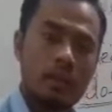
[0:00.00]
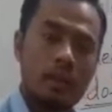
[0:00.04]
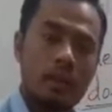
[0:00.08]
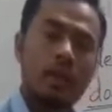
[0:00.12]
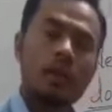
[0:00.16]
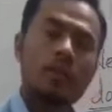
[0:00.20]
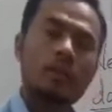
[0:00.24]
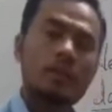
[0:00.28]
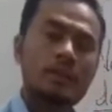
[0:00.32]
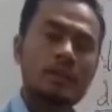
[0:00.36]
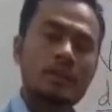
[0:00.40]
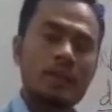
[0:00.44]

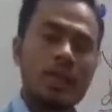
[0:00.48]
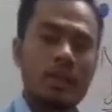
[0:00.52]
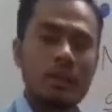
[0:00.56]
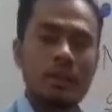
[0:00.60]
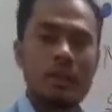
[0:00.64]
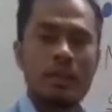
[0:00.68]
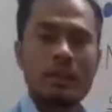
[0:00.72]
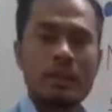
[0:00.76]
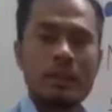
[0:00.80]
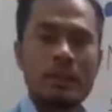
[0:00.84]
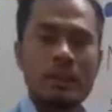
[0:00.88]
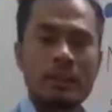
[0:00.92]
Others
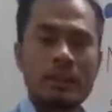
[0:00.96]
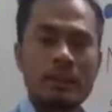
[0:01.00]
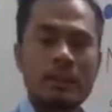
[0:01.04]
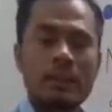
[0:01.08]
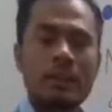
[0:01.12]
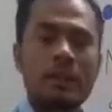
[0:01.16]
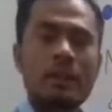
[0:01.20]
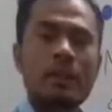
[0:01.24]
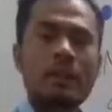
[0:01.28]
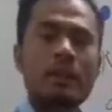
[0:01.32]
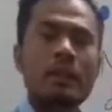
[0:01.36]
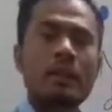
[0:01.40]
are easy.
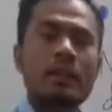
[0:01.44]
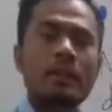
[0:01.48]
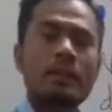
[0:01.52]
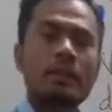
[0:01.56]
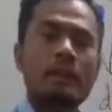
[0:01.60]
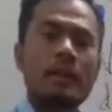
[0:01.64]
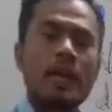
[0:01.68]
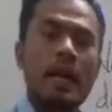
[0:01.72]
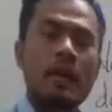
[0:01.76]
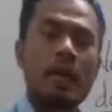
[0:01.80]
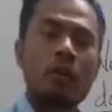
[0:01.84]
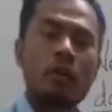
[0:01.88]

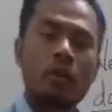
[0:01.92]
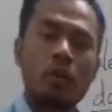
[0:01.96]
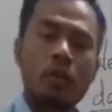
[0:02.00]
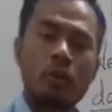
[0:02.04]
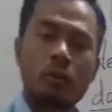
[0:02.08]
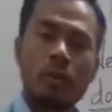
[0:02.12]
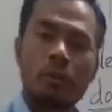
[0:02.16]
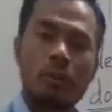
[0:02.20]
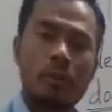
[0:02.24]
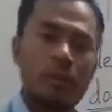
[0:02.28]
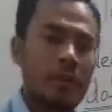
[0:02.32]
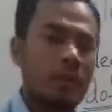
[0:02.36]
Cannot
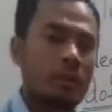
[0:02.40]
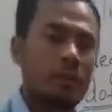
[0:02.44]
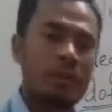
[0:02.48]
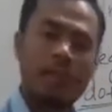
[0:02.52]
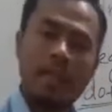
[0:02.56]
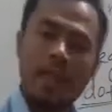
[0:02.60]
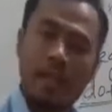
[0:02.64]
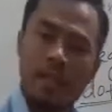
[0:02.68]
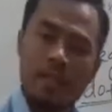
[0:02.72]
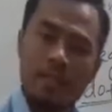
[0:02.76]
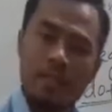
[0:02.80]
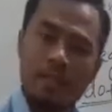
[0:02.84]
will
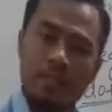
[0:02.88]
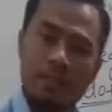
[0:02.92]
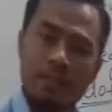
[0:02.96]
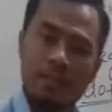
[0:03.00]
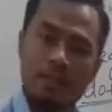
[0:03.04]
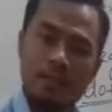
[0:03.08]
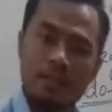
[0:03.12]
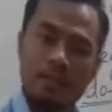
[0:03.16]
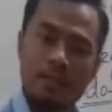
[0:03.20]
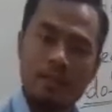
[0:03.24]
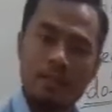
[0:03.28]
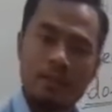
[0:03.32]
become can't.
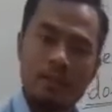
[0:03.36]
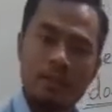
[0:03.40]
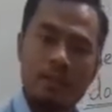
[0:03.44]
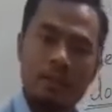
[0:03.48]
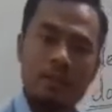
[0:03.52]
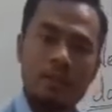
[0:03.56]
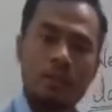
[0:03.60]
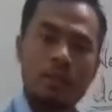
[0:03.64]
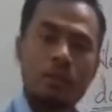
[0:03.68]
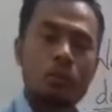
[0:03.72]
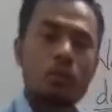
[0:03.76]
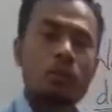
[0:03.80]

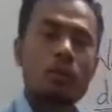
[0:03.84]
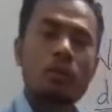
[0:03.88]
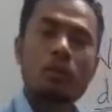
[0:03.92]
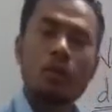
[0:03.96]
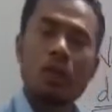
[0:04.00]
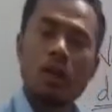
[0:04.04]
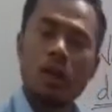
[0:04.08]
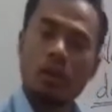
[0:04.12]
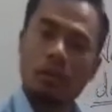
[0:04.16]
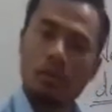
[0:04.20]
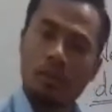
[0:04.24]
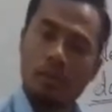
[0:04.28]
Could
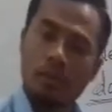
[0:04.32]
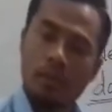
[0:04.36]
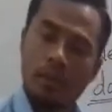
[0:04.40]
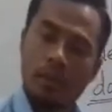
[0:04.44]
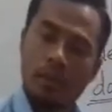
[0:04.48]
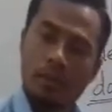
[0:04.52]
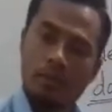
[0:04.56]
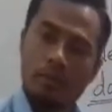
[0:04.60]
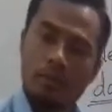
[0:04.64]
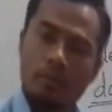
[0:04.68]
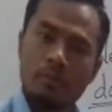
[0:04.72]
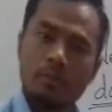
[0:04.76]
not will
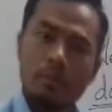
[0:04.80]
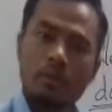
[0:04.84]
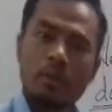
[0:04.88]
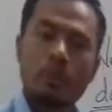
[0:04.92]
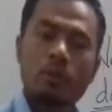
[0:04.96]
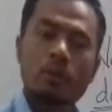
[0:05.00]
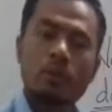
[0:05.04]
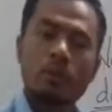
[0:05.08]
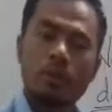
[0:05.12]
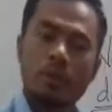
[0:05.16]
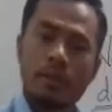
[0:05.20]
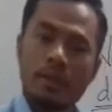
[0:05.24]

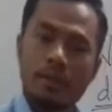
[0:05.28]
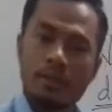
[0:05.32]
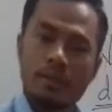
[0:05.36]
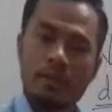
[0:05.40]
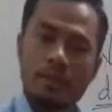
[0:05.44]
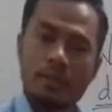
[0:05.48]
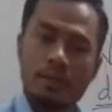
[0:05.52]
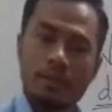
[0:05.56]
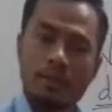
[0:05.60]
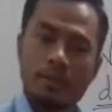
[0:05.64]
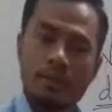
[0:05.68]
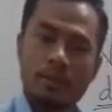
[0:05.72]
become couldn't.
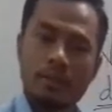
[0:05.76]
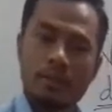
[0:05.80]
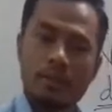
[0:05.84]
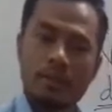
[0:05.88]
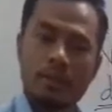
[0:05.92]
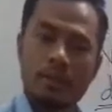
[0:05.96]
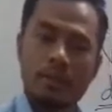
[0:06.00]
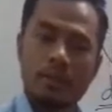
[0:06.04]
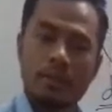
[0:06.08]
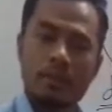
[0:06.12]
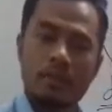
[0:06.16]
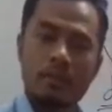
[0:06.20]

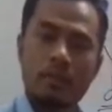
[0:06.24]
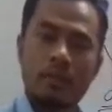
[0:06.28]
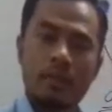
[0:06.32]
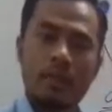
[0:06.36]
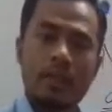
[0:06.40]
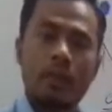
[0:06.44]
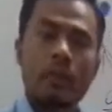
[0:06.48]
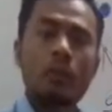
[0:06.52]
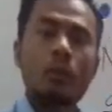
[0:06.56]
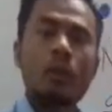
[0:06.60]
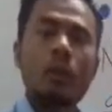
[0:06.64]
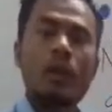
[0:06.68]

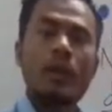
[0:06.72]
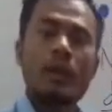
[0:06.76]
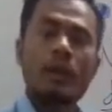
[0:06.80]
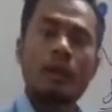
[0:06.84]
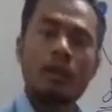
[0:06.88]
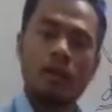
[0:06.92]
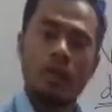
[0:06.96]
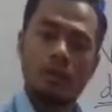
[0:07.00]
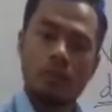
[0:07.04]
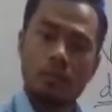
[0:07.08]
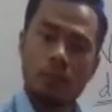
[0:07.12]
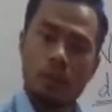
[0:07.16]
Okay,
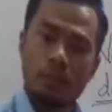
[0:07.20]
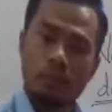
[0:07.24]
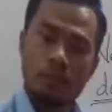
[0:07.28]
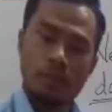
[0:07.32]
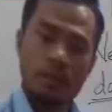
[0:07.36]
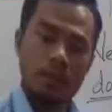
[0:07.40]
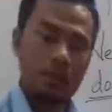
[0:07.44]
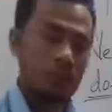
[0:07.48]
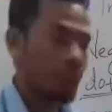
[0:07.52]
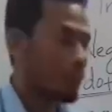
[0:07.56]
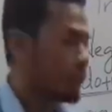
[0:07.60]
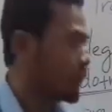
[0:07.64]
were not will
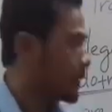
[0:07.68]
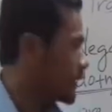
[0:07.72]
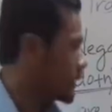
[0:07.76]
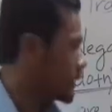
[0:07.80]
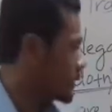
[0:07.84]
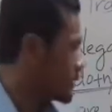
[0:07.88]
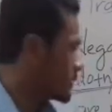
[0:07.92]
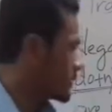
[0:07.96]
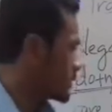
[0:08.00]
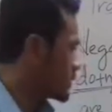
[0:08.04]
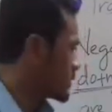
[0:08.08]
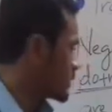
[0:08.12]
become
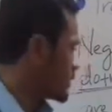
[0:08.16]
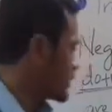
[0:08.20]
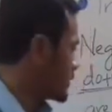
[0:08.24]
weren't.